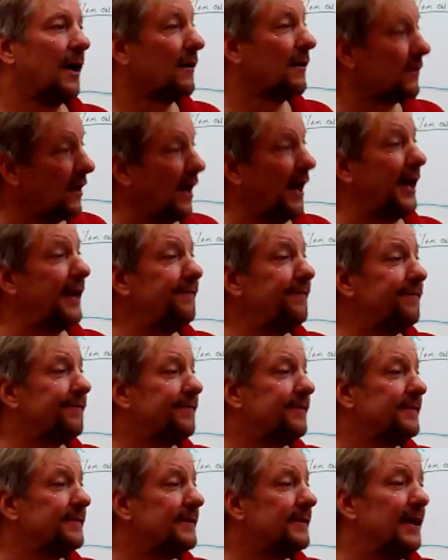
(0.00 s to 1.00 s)
Life
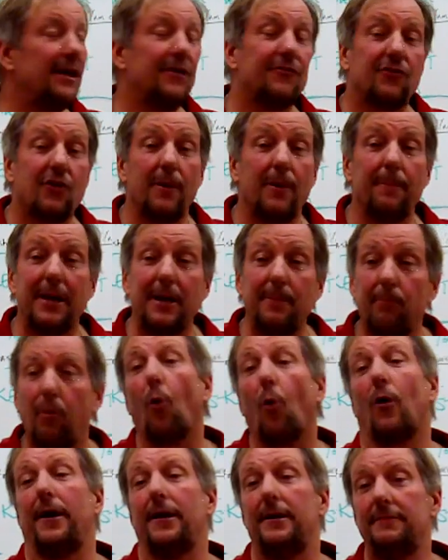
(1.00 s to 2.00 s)
is going to be
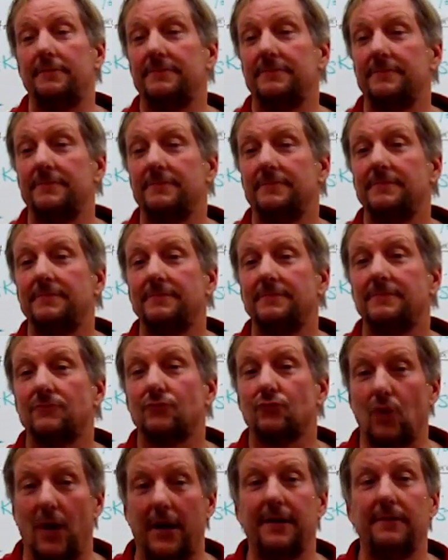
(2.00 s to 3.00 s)
boring,
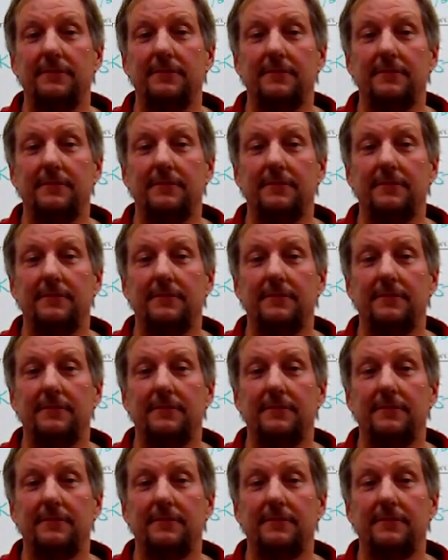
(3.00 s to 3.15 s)
right?